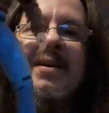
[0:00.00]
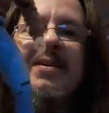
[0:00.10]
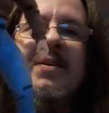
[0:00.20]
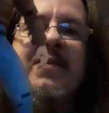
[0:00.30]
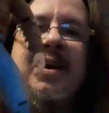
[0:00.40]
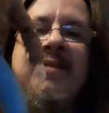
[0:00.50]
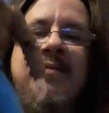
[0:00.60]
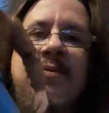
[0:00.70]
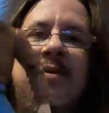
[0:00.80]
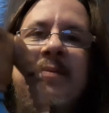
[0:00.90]
so if you
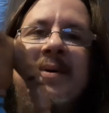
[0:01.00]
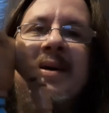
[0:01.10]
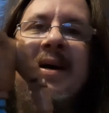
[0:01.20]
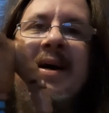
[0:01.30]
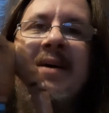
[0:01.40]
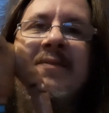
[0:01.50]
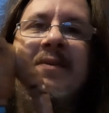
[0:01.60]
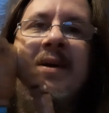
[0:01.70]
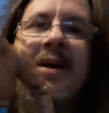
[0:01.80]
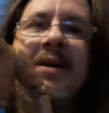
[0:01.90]
ever wanted a
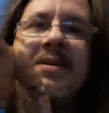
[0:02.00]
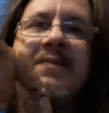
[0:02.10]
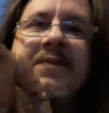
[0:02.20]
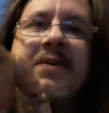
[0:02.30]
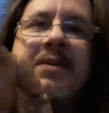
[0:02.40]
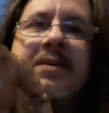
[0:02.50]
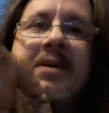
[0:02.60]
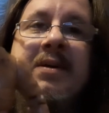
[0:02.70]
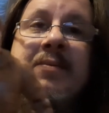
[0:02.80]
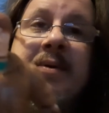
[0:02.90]
MacGyver action figure,
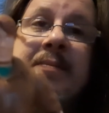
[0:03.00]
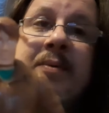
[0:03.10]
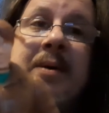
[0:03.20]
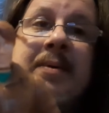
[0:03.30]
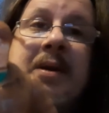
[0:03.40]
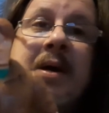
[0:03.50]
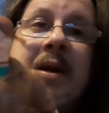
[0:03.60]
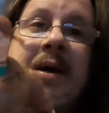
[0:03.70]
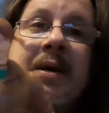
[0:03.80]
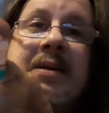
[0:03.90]
there well probably a lot
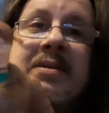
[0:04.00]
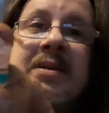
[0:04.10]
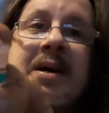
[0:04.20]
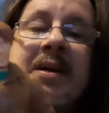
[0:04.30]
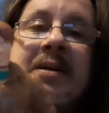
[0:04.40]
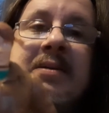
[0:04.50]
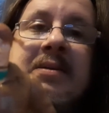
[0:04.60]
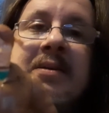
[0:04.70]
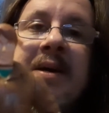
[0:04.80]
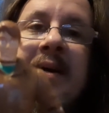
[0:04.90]
of 80s and 90s
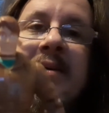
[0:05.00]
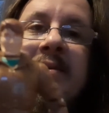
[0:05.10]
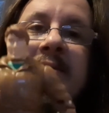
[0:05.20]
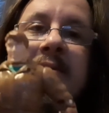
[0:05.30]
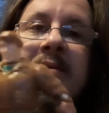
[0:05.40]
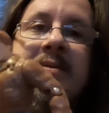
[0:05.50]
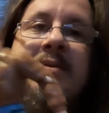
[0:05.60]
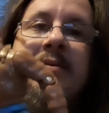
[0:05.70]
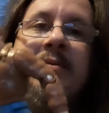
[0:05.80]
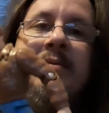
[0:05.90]
uh, action stars
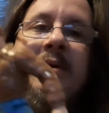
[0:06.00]
too.